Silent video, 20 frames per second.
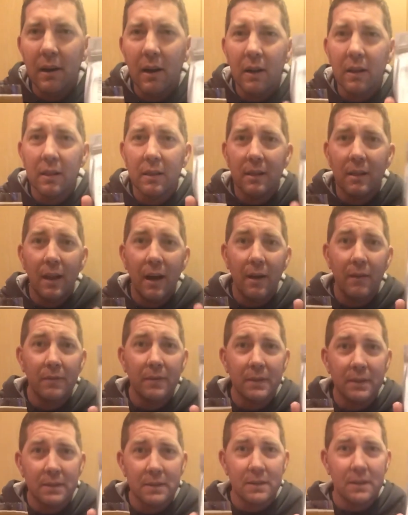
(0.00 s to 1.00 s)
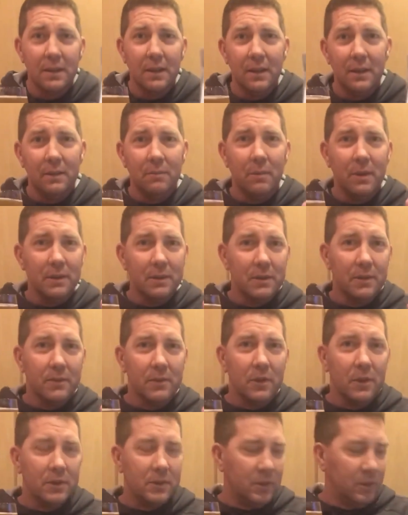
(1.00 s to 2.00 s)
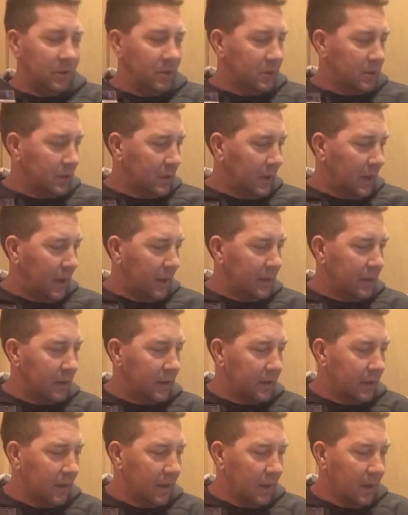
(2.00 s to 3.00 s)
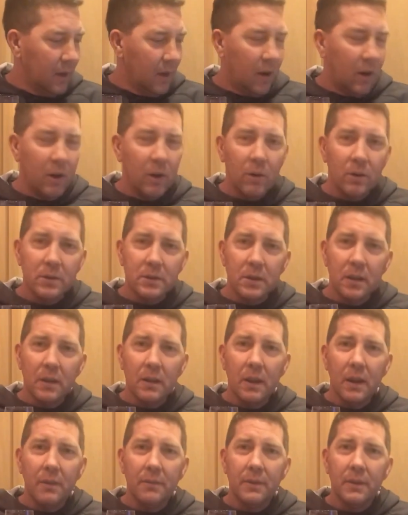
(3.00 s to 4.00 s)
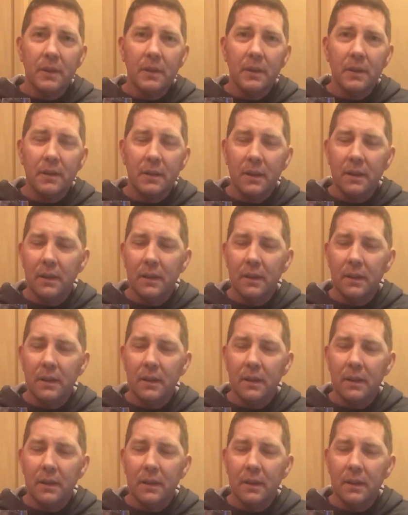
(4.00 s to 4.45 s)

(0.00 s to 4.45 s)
I love this tea once I've got to use it. And then I also love the